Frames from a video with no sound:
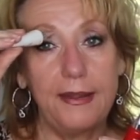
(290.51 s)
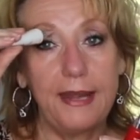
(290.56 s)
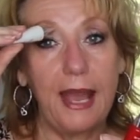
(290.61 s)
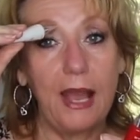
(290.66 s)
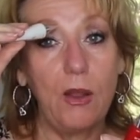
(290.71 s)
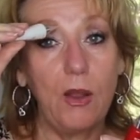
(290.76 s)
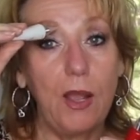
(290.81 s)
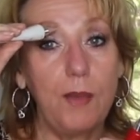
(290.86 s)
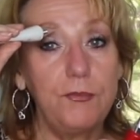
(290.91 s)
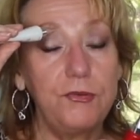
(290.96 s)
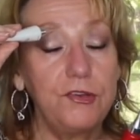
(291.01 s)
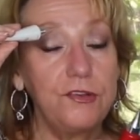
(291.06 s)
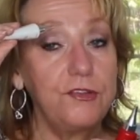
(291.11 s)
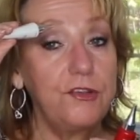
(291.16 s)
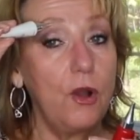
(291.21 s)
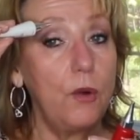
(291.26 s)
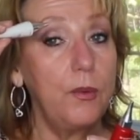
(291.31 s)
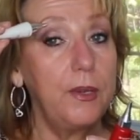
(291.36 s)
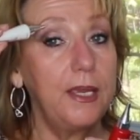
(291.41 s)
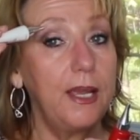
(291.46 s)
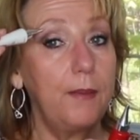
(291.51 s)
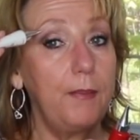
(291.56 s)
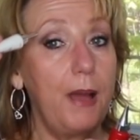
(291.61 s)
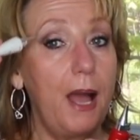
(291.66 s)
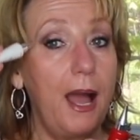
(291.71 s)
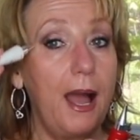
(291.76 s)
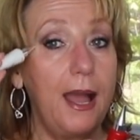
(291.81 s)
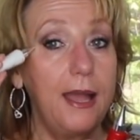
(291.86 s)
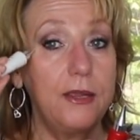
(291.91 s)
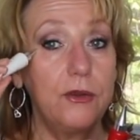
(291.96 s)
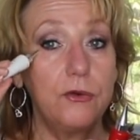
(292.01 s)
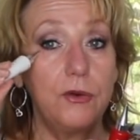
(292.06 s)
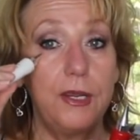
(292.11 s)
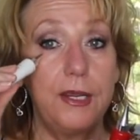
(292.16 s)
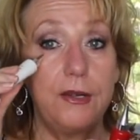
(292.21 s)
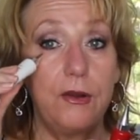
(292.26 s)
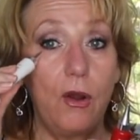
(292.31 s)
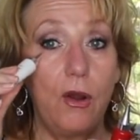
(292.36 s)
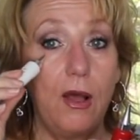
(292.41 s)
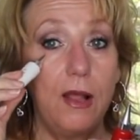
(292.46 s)
now I'm just going up higher
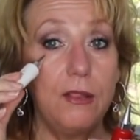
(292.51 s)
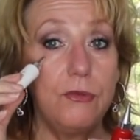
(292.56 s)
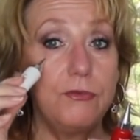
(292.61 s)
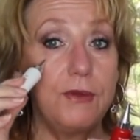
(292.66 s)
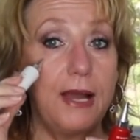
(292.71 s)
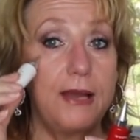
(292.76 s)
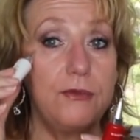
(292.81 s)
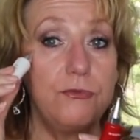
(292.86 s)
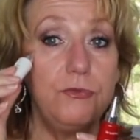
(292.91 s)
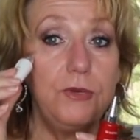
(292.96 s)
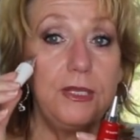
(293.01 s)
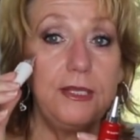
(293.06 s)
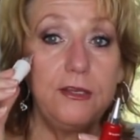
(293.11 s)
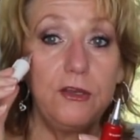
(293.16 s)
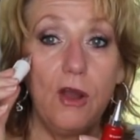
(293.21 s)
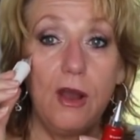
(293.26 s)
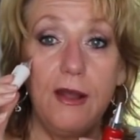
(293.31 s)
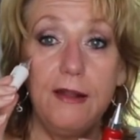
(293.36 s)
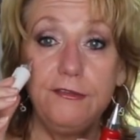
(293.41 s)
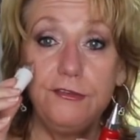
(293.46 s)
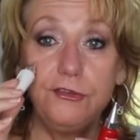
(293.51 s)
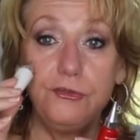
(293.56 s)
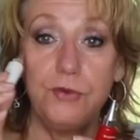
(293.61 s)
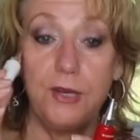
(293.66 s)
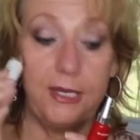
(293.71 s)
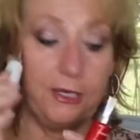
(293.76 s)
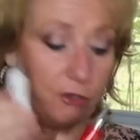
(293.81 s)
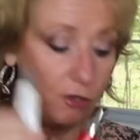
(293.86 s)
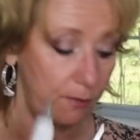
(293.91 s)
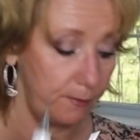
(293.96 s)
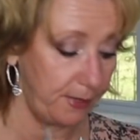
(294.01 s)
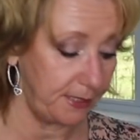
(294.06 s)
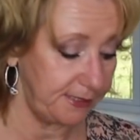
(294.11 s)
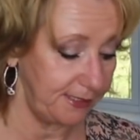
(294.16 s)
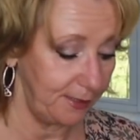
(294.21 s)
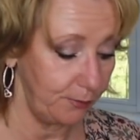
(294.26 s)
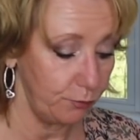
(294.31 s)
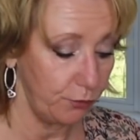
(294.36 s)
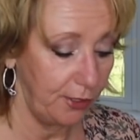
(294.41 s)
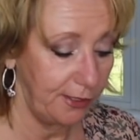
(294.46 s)
and all around and really concentrating on my
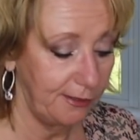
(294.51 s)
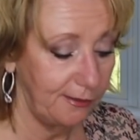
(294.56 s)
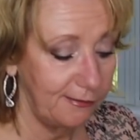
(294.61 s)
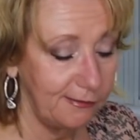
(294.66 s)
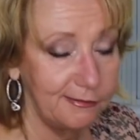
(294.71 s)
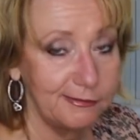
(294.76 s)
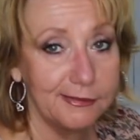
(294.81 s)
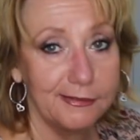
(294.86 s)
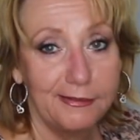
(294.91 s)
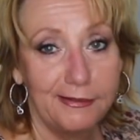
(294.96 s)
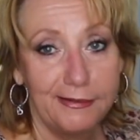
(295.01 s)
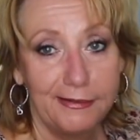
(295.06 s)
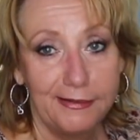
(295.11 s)
deep wrinkles.